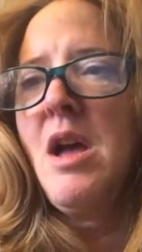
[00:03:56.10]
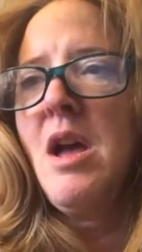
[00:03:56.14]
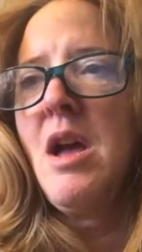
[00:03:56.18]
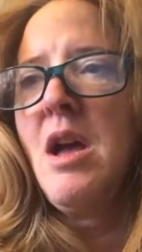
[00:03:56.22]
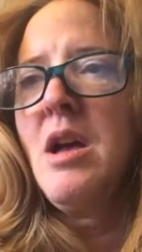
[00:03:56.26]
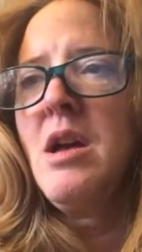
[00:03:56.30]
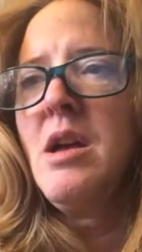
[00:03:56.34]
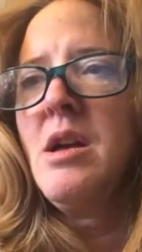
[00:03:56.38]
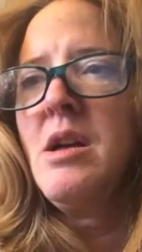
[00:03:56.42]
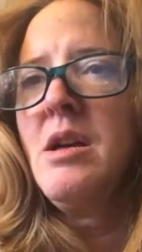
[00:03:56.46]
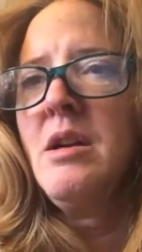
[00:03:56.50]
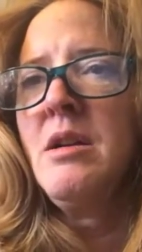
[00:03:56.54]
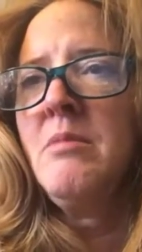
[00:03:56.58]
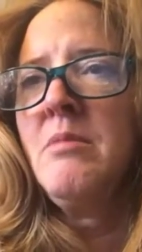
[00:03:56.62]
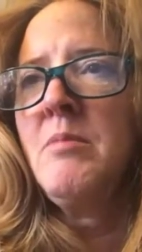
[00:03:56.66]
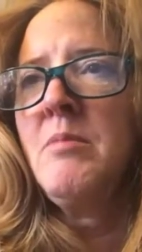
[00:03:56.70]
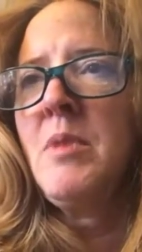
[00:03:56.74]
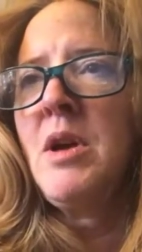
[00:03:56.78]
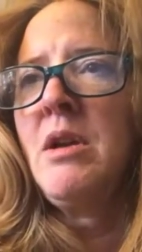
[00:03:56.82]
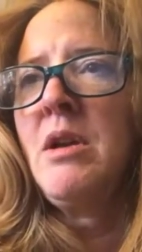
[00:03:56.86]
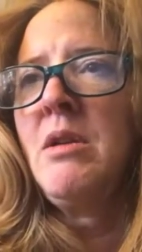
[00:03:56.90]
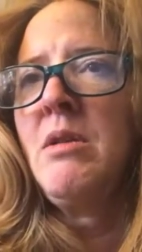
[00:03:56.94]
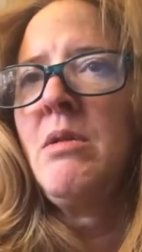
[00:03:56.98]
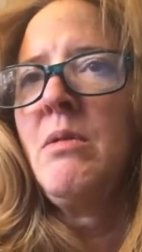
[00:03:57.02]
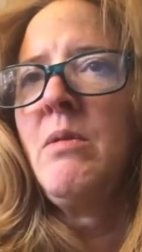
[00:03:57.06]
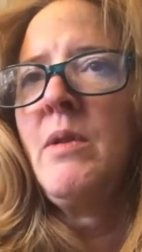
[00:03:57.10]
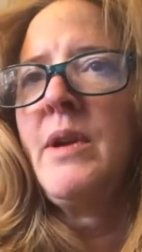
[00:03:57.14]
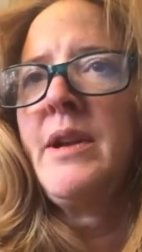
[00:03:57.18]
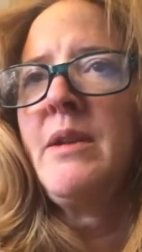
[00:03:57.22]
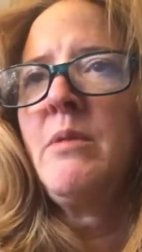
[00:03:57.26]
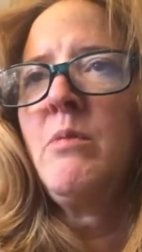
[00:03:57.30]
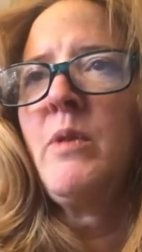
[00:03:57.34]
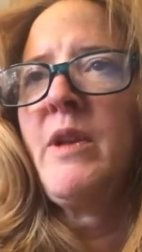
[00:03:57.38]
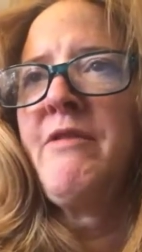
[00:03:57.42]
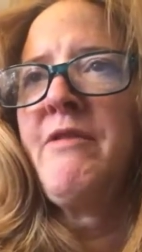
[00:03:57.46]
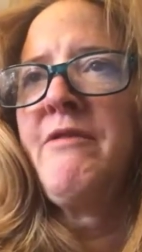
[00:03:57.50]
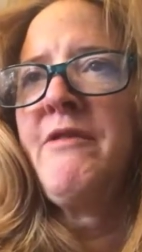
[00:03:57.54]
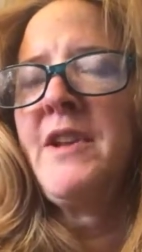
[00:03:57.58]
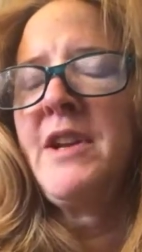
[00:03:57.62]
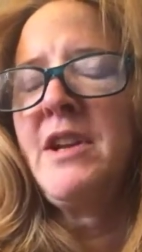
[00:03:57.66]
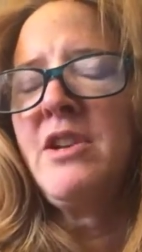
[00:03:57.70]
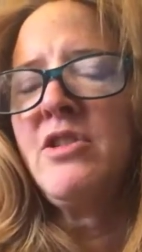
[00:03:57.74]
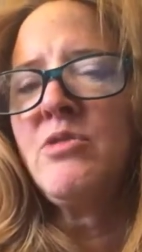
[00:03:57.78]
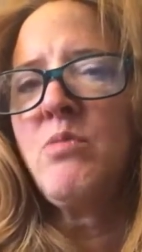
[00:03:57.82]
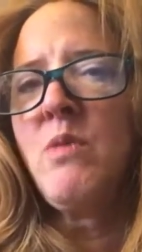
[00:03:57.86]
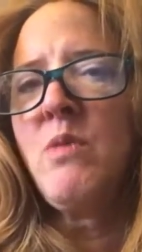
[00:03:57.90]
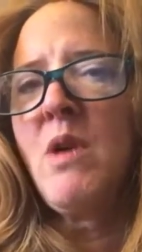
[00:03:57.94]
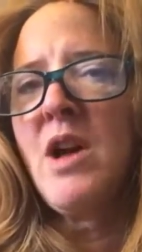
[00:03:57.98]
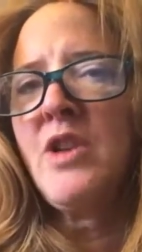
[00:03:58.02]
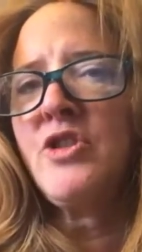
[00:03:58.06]
what did we
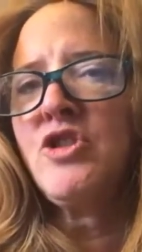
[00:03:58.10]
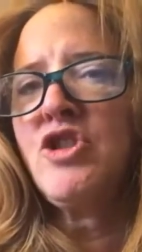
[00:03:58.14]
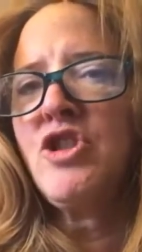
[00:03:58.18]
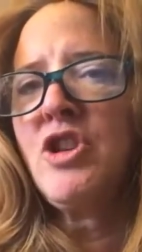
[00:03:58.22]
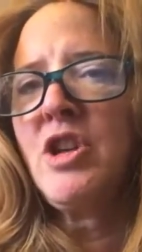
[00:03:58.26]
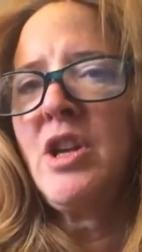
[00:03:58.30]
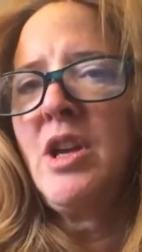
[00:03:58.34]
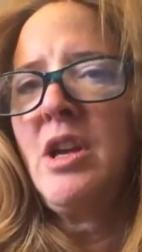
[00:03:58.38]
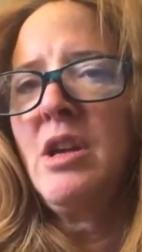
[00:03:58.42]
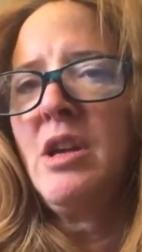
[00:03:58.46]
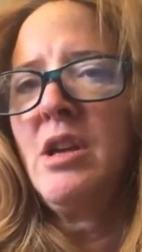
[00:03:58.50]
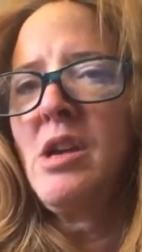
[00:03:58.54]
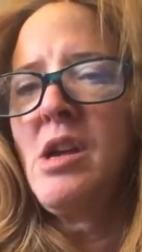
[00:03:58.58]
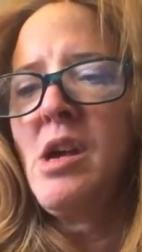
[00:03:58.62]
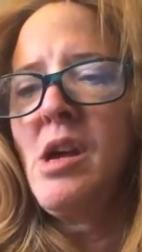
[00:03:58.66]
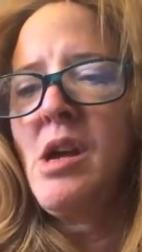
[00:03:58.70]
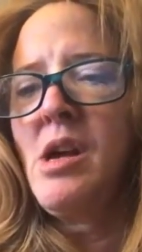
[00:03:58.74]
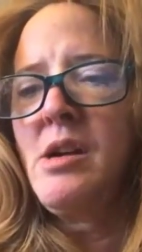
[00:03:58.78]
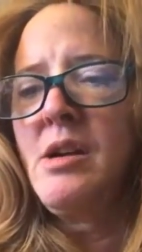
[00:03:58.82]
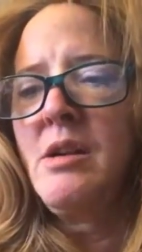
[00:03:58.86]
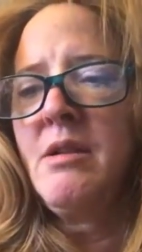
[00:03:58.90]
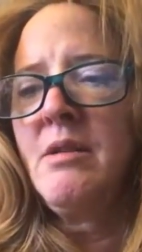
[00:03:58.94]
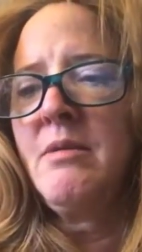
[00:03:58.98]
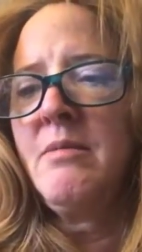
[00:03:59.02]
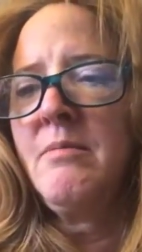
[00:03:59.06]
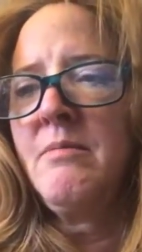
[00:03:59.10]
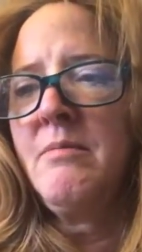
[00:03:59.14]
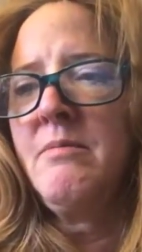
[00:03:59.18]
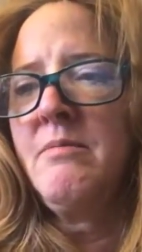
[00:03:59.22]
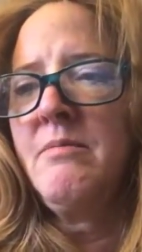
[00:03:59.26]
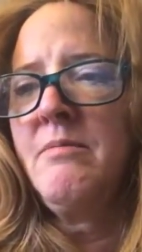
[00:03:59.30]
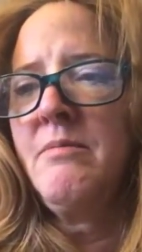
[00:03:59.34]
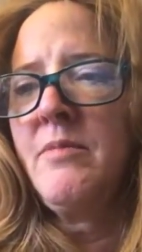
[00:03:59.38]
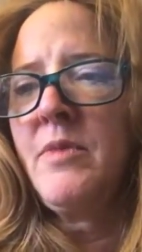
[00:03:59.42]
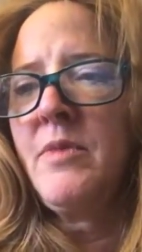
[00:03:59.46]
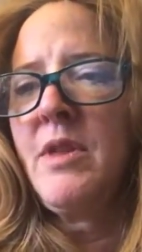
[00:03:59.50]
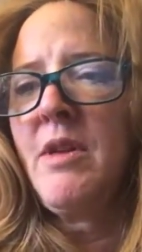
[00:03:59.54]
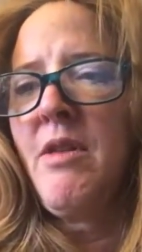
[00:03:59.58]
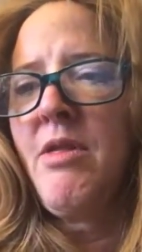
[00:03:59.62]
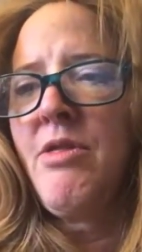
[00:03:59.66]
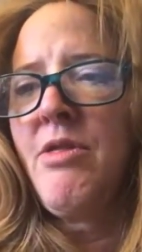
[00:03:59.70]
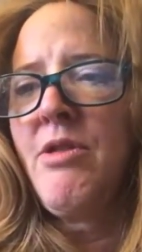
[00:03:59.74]
finish watching? The